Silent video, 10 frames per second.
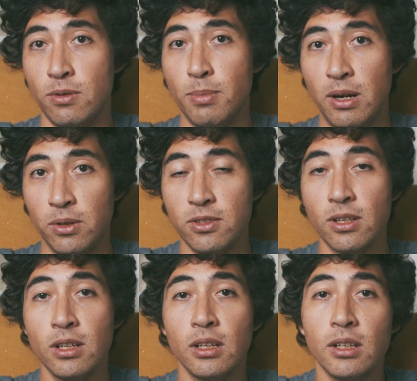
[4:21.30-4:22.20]
pounds,
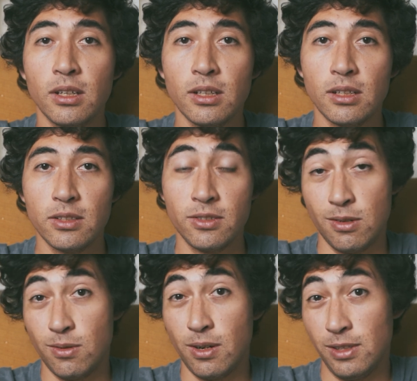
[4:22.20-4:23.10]

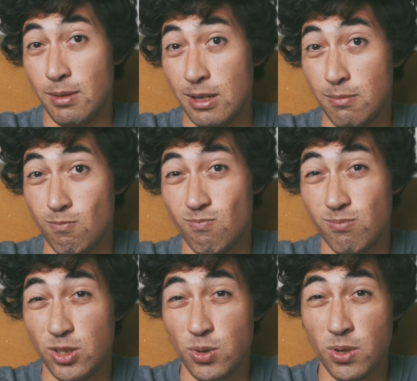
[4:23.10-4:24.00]
so roughly about
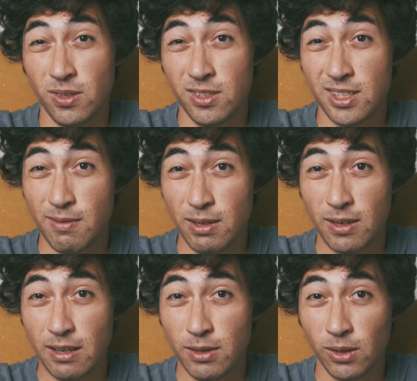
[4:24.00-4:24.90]

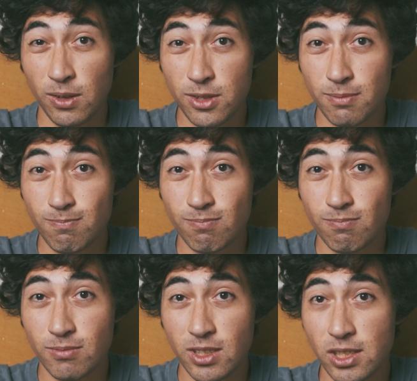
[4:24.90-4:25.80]
$275.
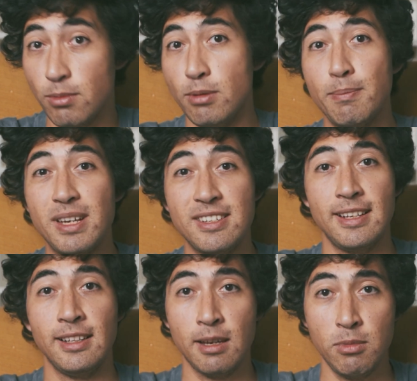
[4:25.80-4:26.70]
Some of my best
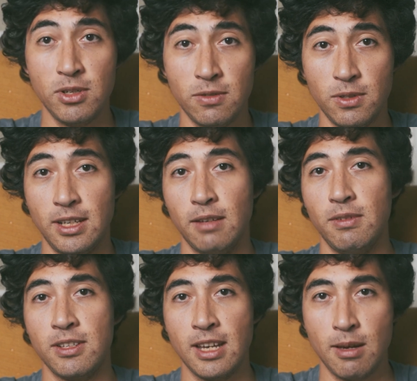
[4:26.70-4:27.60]
selling images were taken with this